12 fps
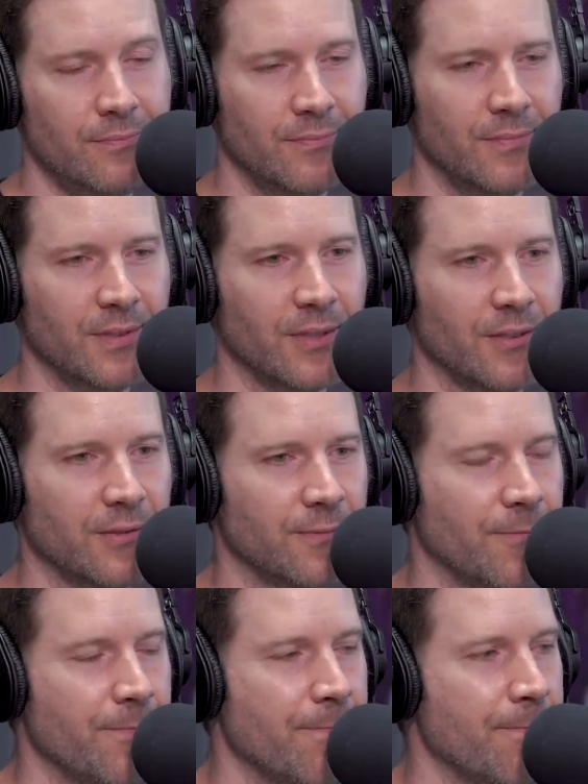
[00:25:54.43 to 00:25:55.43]
Even so,
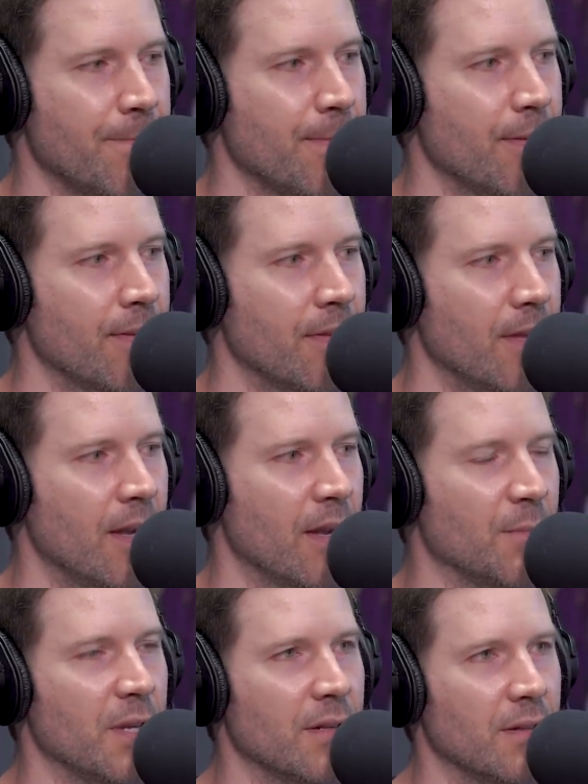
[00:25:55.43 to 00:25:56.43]
Cardi does. She's
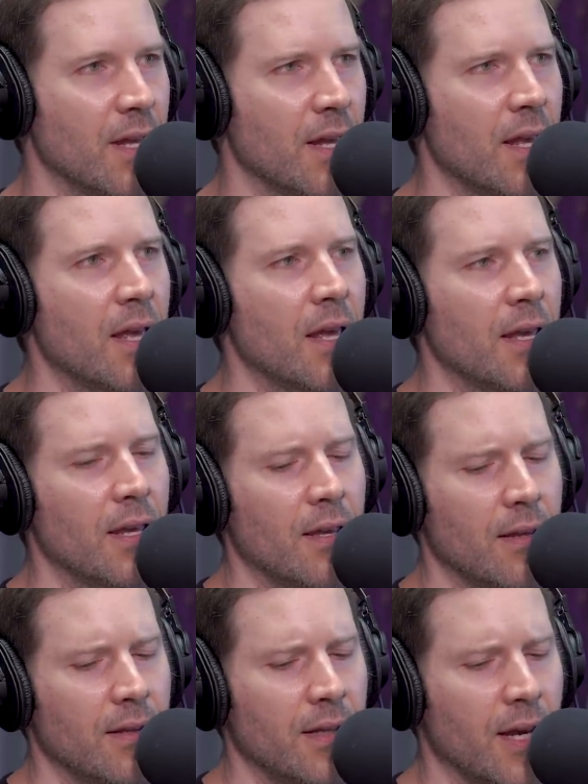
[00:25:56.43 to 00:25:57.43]
yeah, I mean, claiming
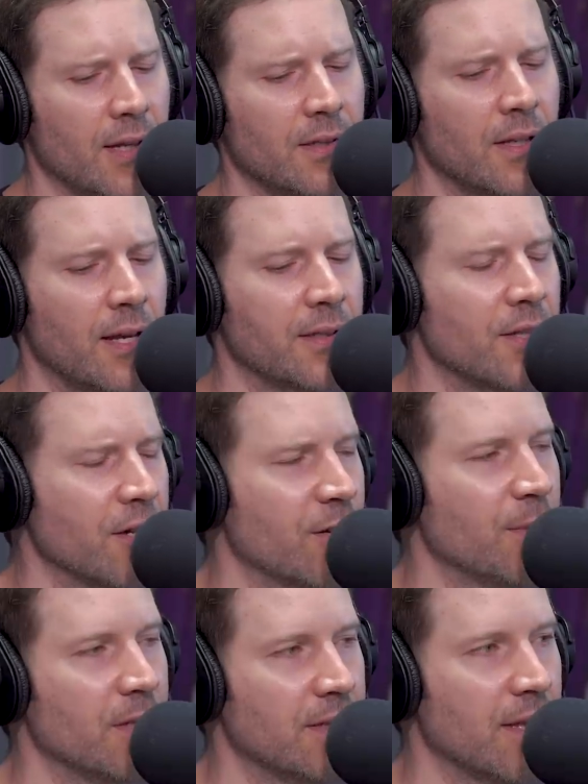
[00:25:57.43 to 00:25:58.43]
blood. Yeah, yeah. I, I, talk
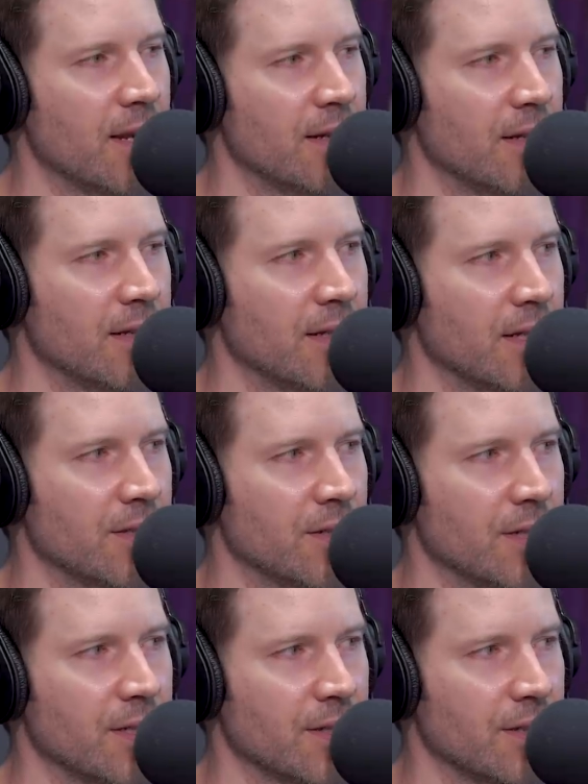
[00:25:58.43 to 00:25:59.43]
about that in the
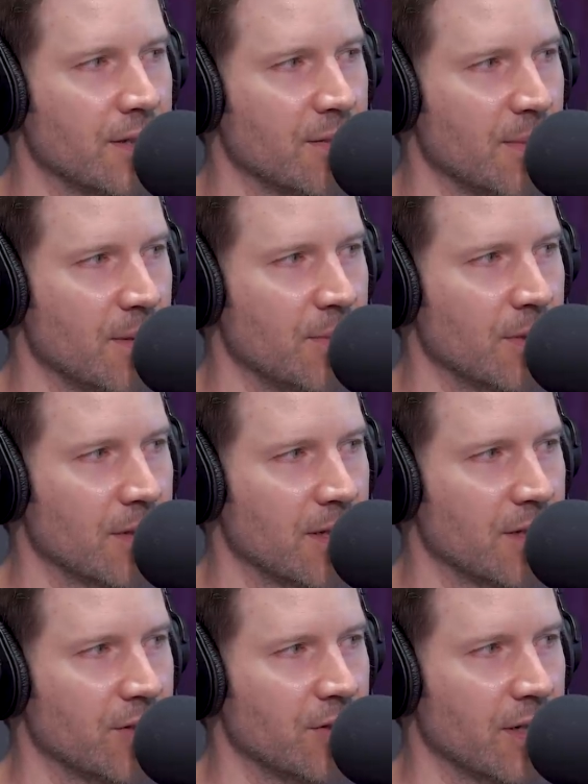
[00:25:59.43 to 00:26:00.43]
introduction to my book,
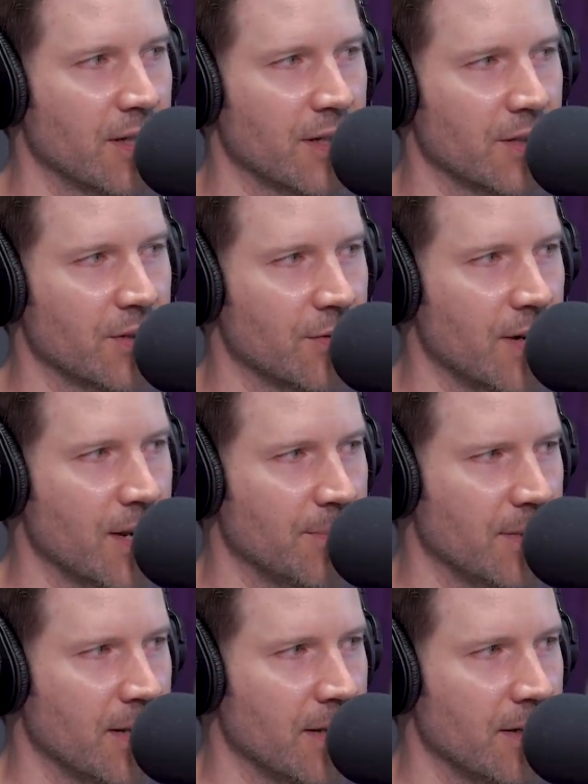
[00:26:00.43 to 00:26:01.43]
The History of Gangster Rap.
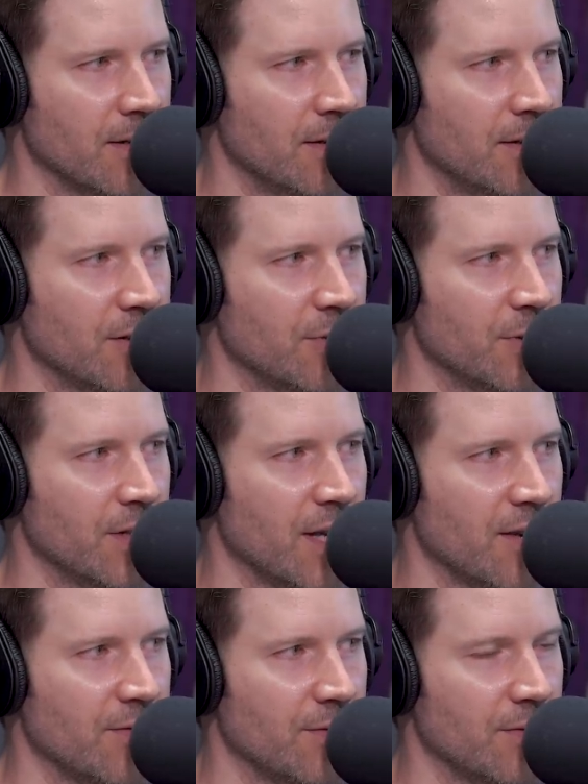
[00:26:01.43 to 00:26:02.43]
That you know, when you
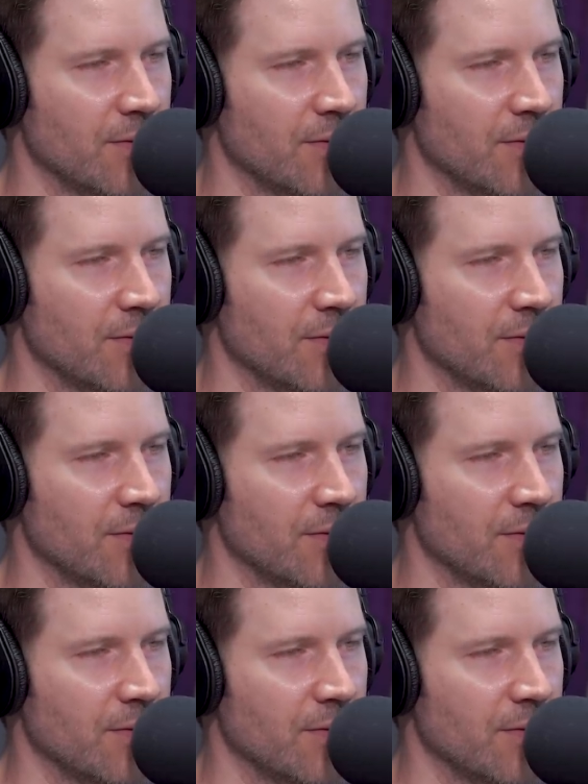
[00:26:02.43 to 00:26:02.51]
have